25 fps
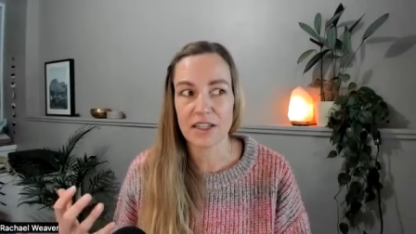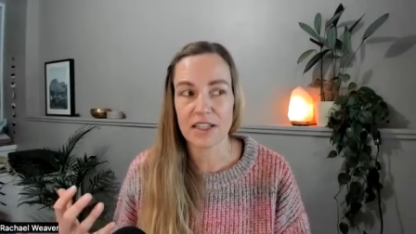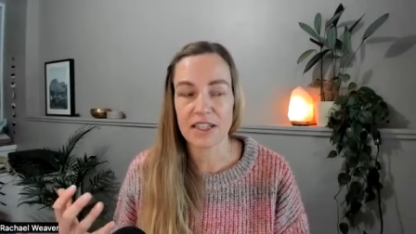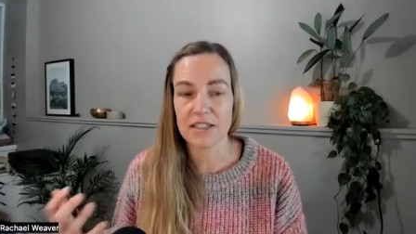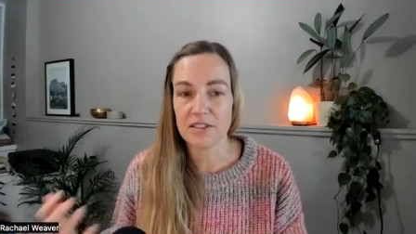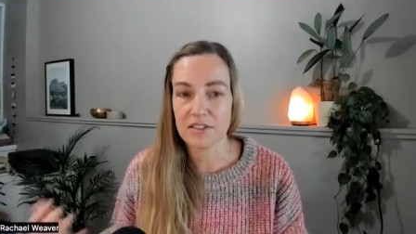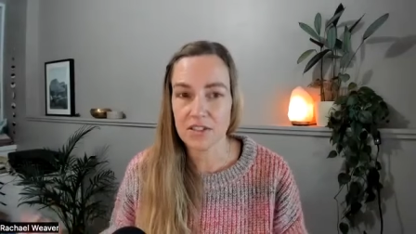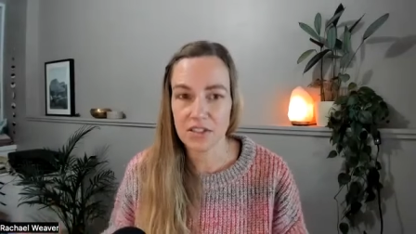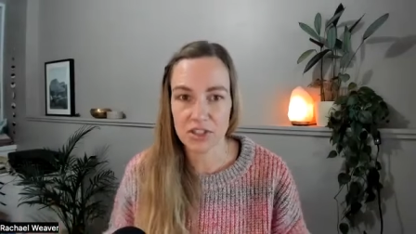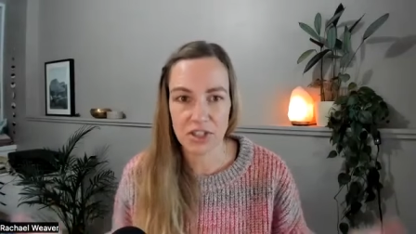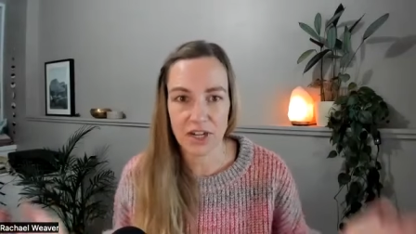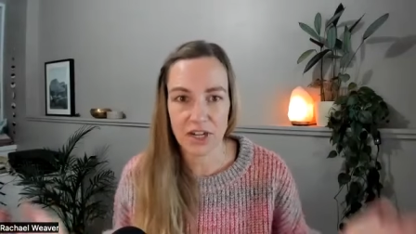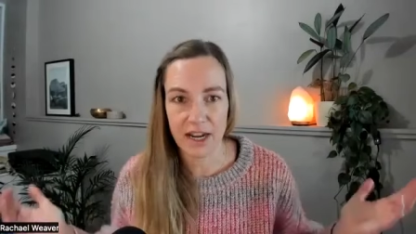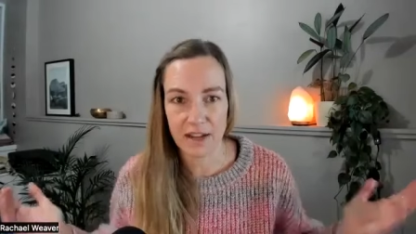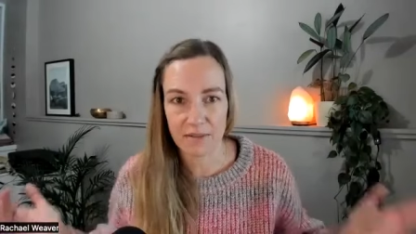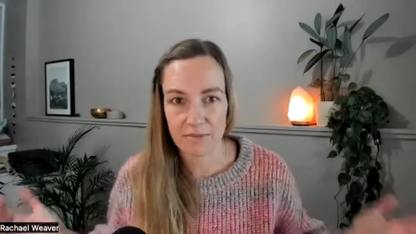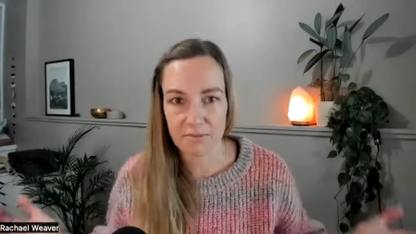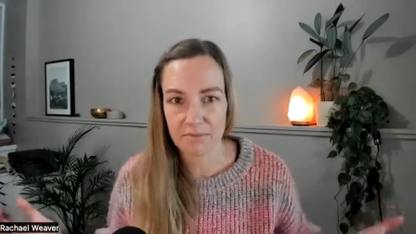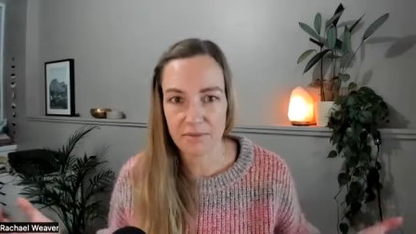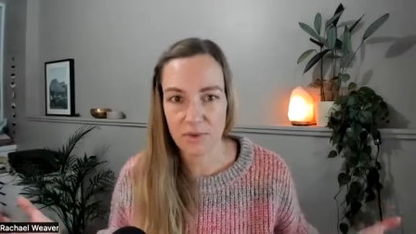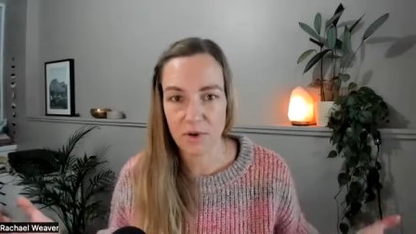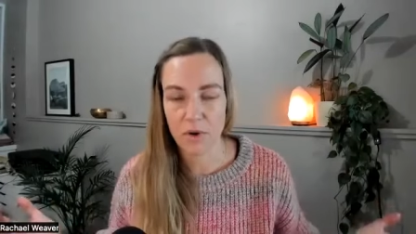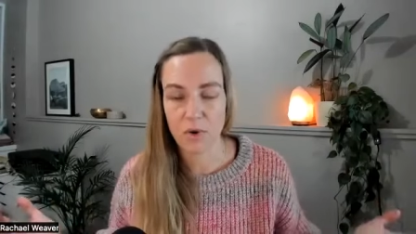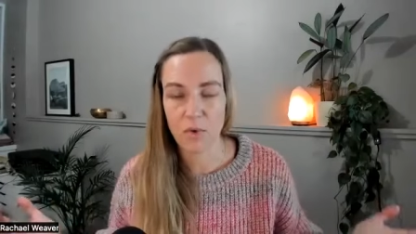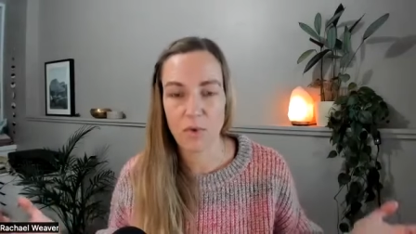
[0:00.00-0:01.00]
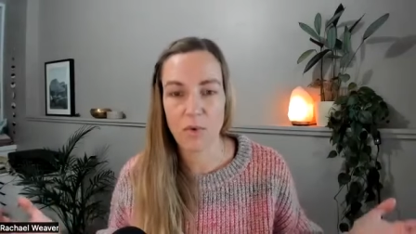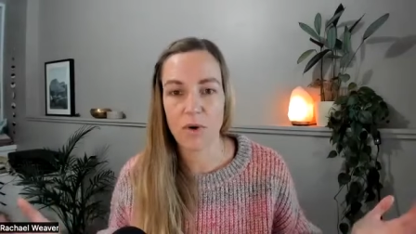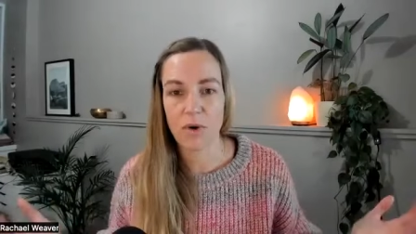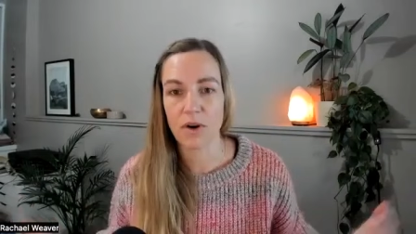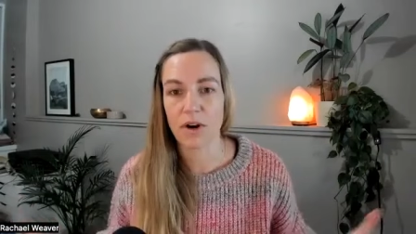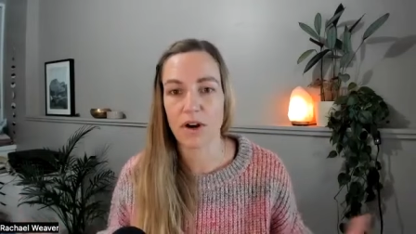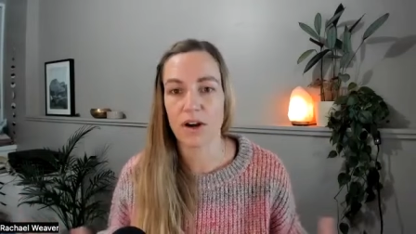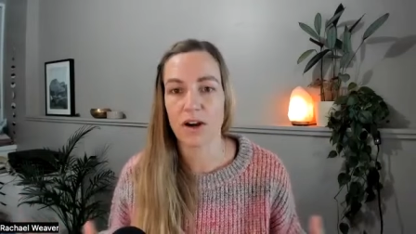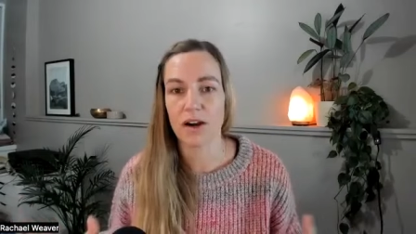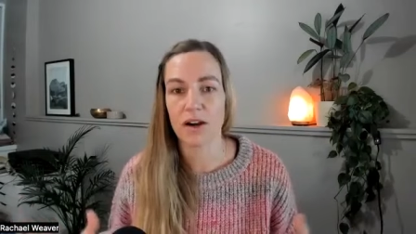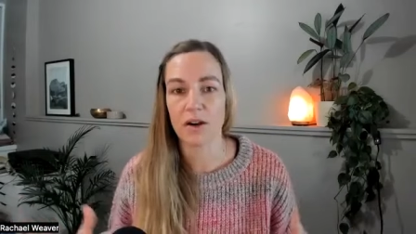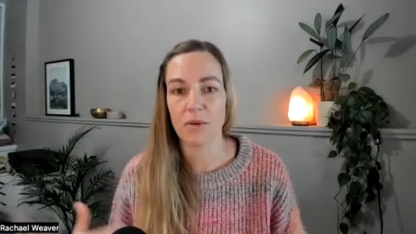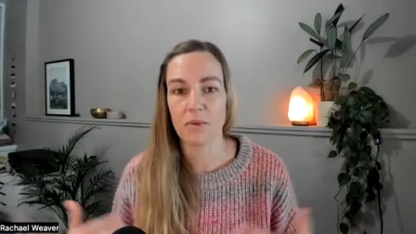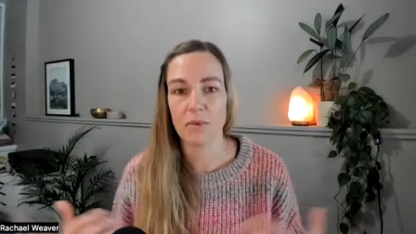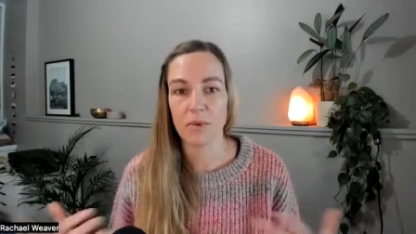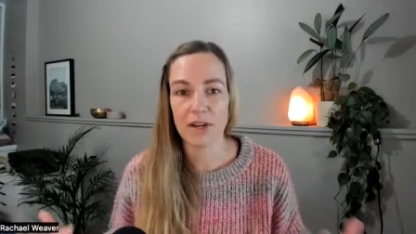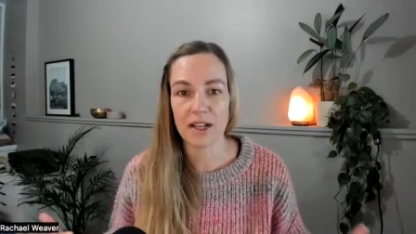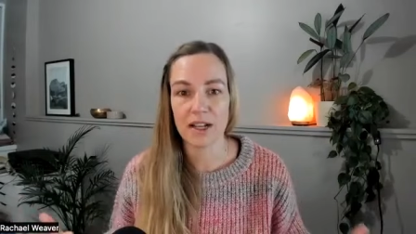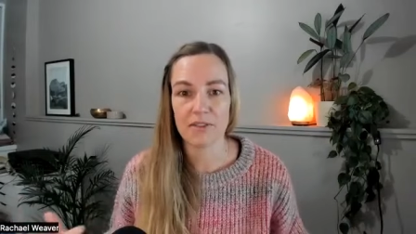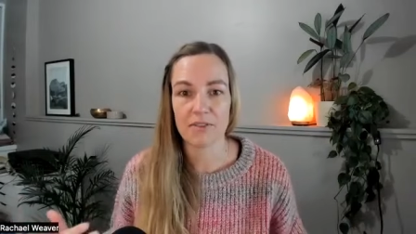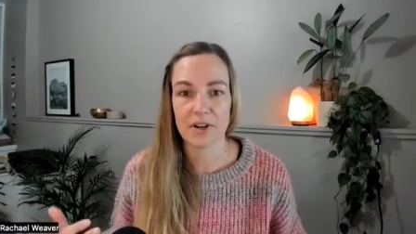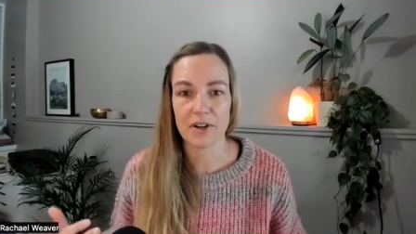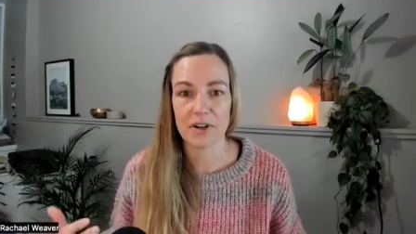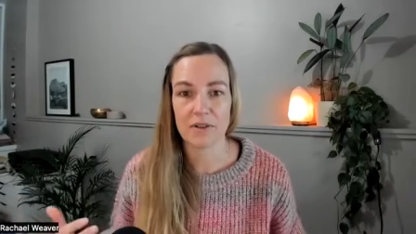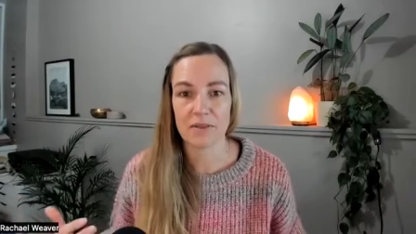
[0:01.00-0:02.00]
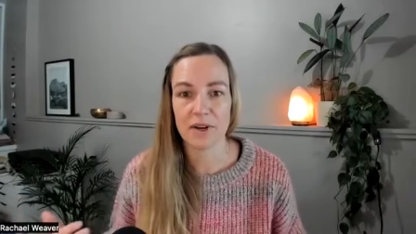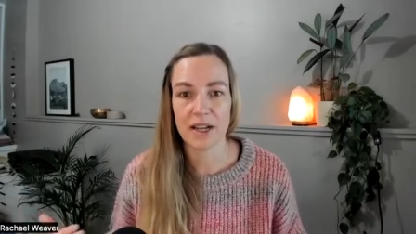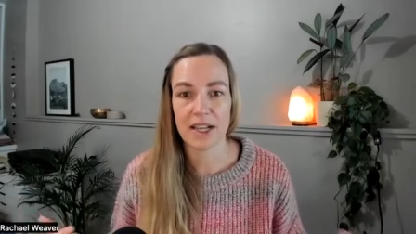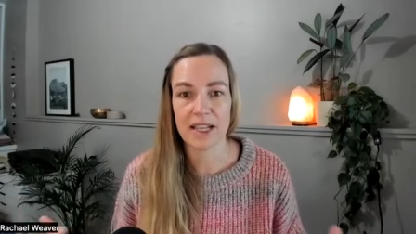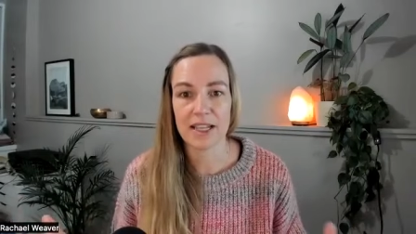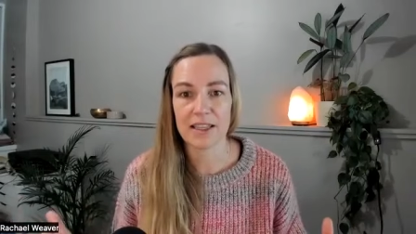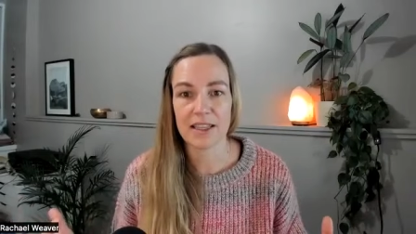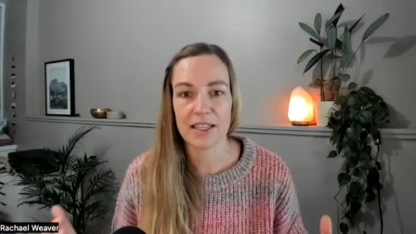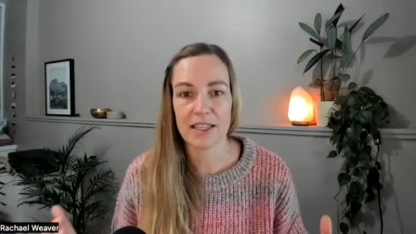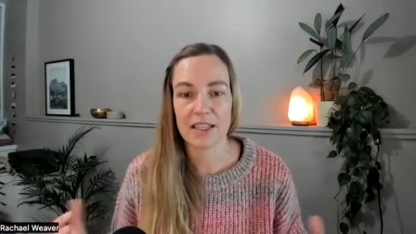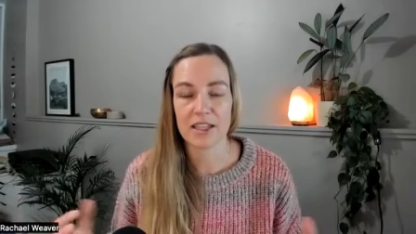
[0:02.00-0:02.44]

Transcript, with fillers: Instagram or whatever, right?